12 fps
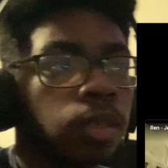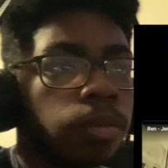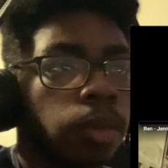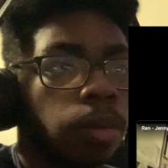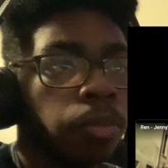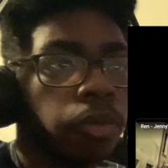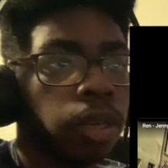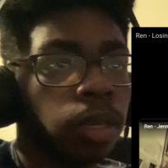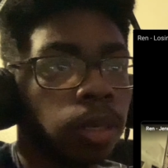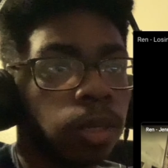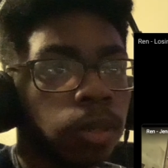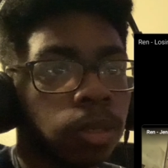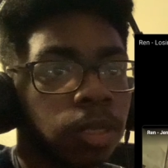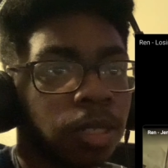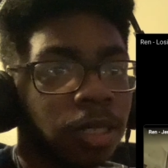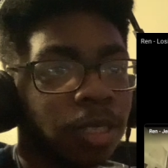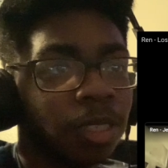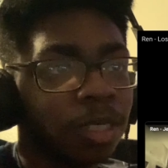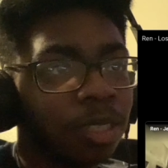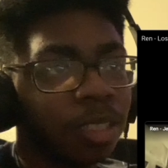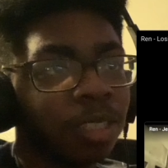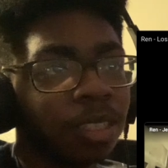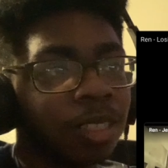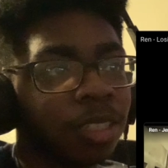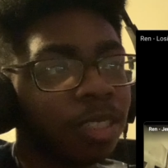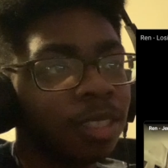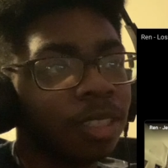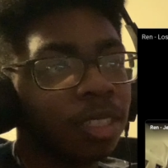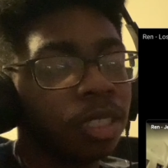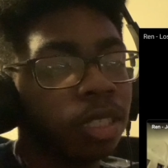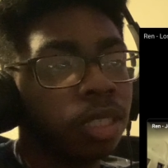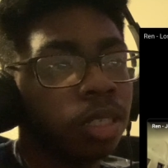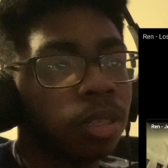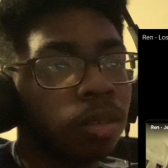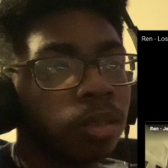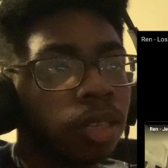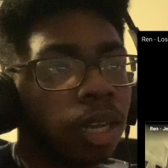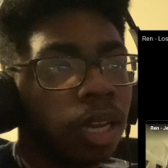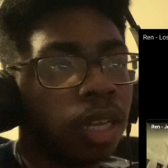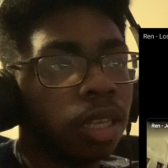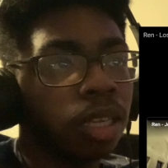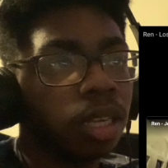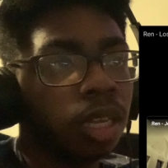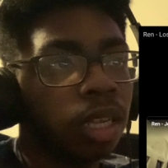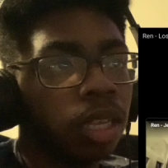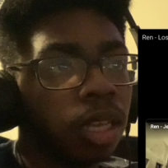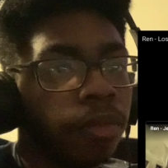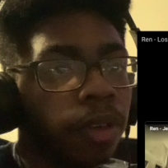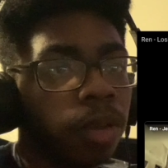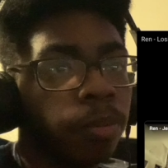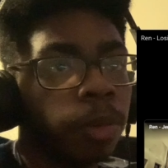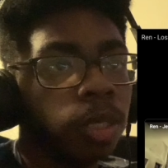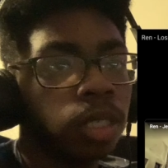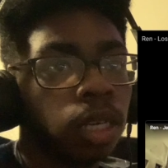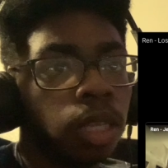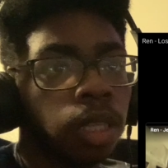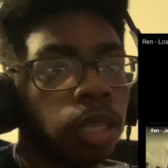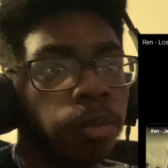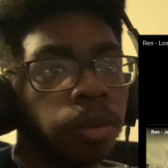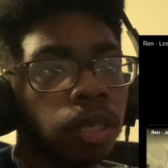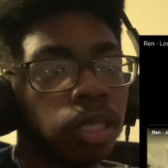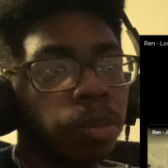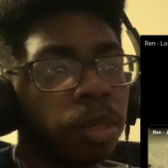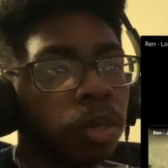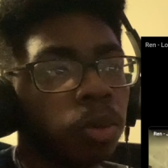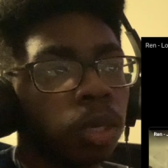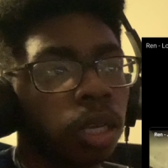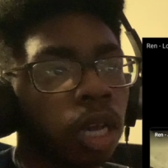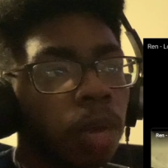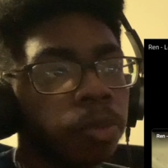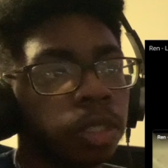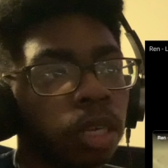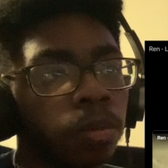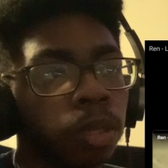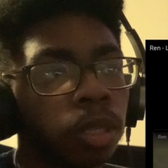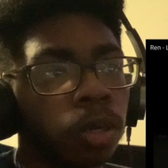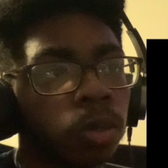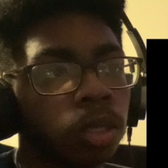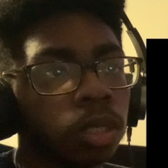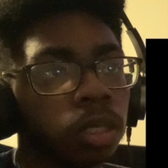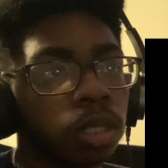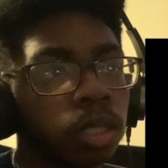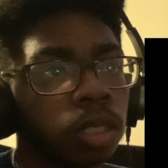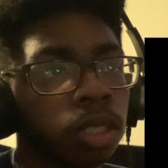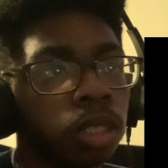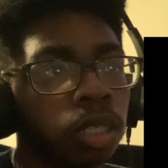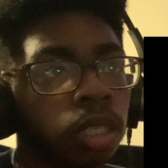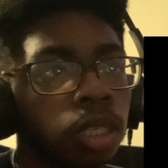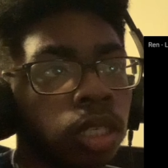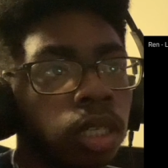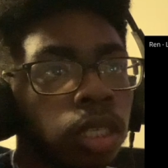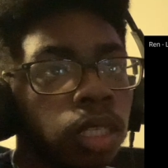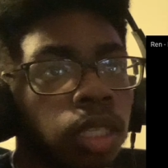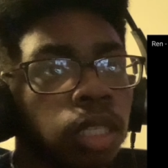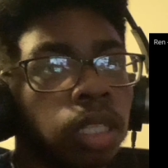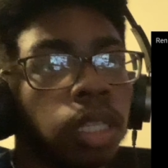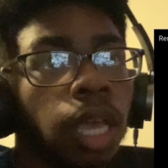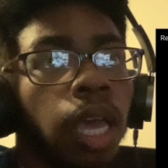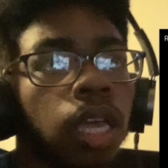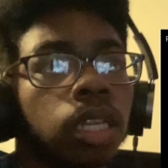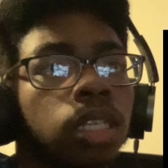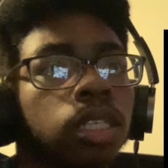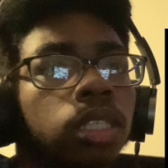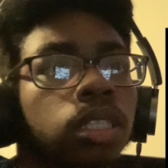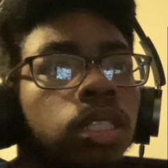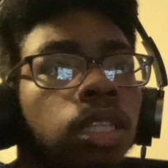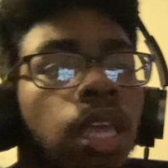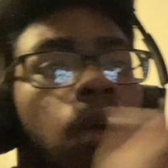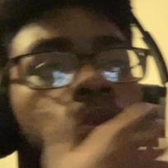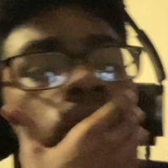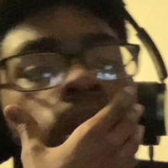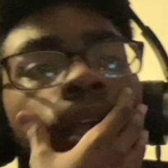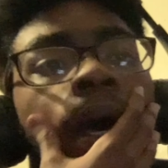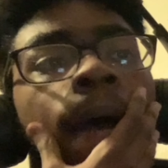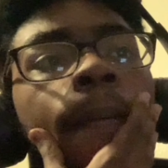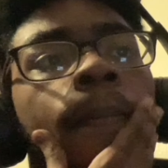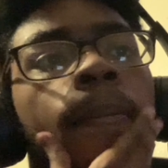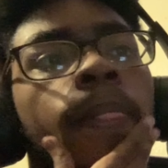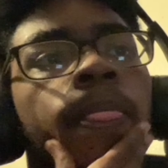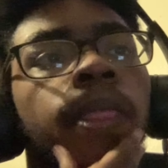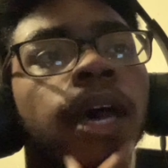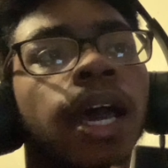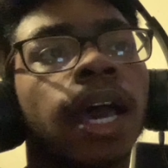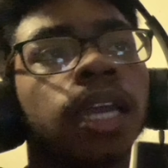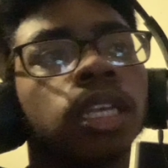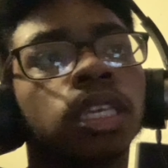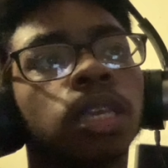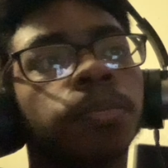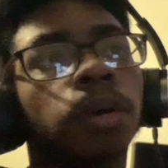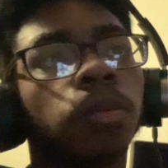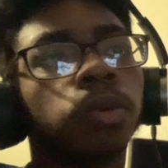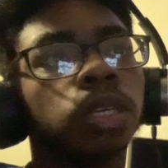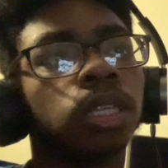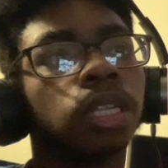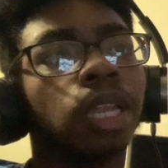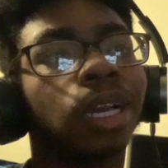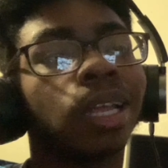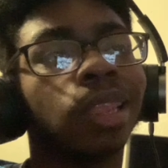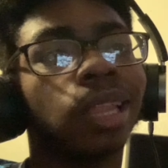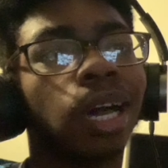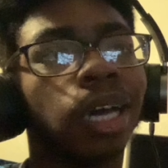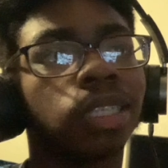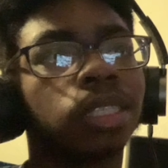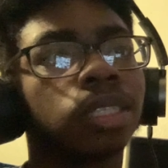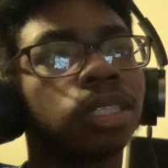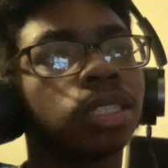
My brain hurts. Yo, I, if I've missed anything, please let me know in the comments down below, cause that that was a lot. I had to keep up with like a lot.